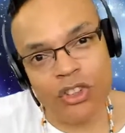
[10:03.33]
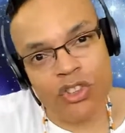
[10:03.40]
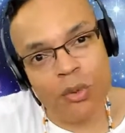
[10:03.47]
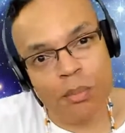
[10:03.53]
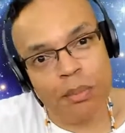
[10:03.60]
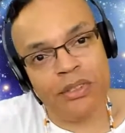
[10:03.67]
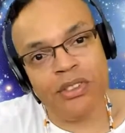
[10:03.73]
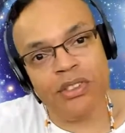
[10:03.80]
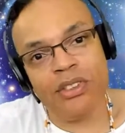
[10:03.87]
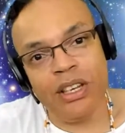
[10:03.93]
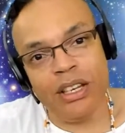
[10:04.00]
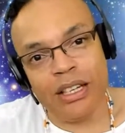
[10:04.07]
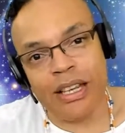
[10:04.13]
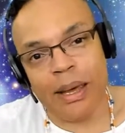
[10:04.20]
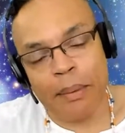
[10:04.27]

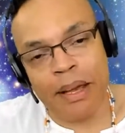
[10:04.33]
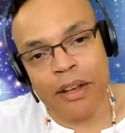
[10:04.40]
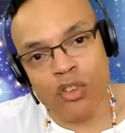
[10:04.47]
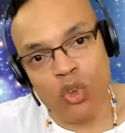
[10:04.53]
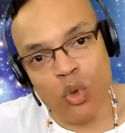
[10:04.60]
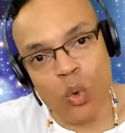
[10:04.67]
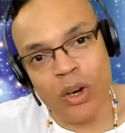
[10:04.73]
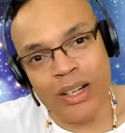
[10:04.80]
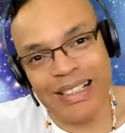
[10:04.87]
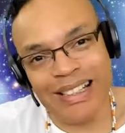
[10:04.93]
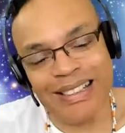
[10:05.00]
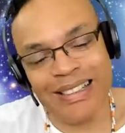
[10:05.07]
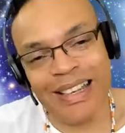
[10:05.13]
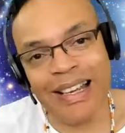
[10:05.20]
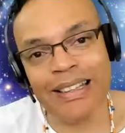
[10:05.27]
superseded that because you were an
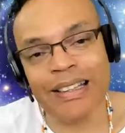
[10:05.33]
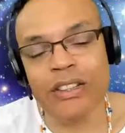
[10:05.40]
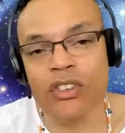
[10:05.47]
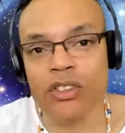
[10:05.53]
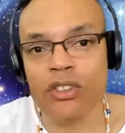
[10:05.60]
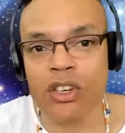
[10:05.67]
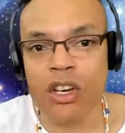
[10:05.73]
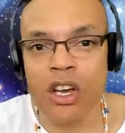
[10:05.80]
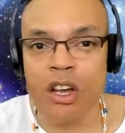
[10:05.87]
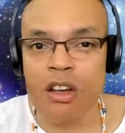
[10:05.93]
intelligence